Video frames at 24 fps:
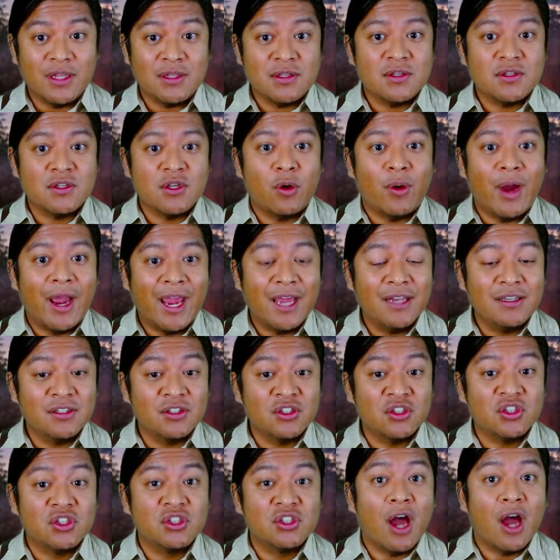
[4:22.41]
So I had to
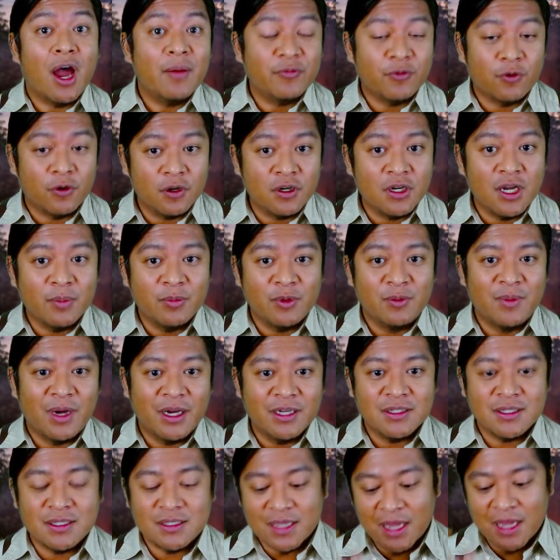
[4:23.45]
stop for a couple
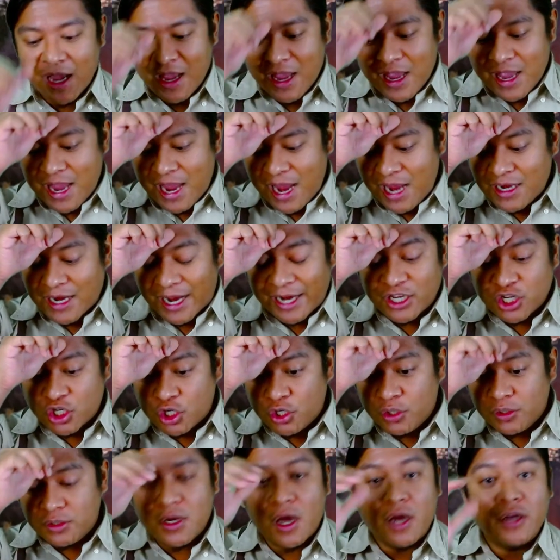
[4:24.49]
months, and I
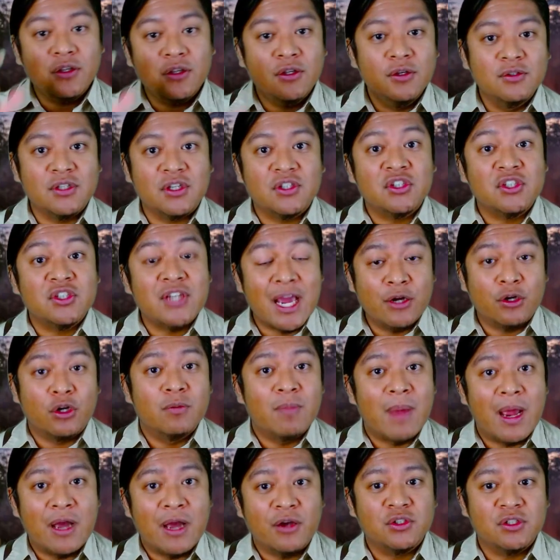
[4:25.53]
could not use a standard
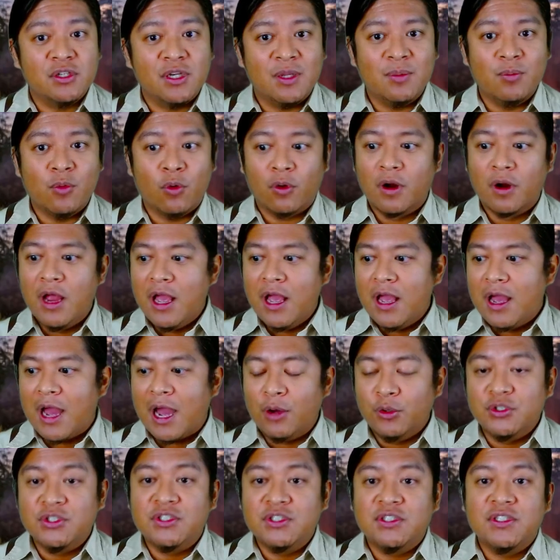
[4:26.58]
mouse anymore. I
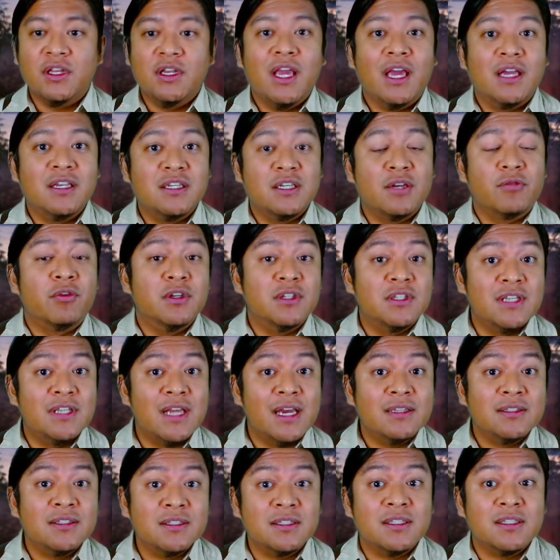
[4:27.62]
was sitting at different
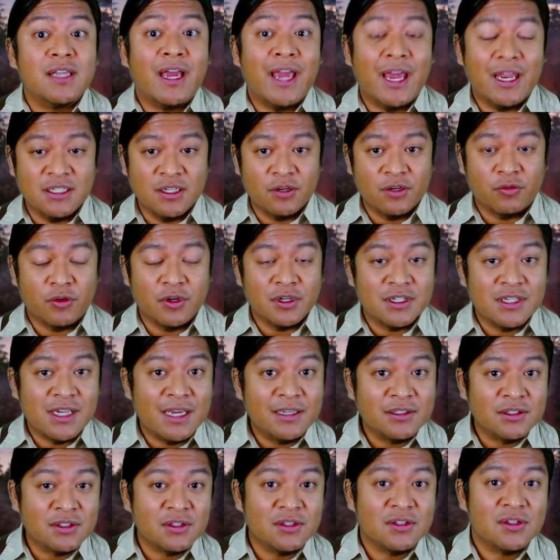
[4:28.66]
desks. I had different
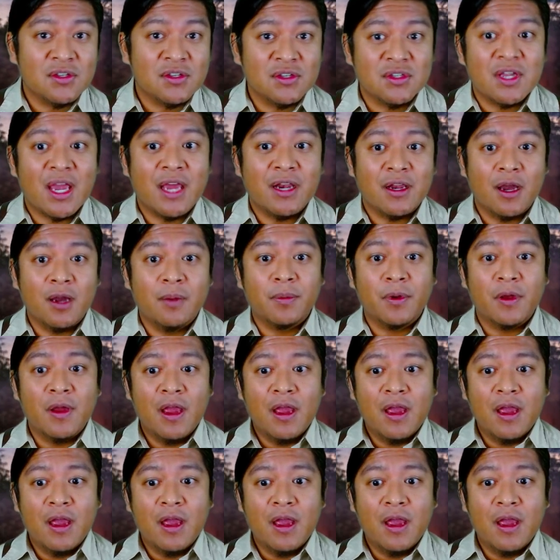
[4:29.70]
desks set up.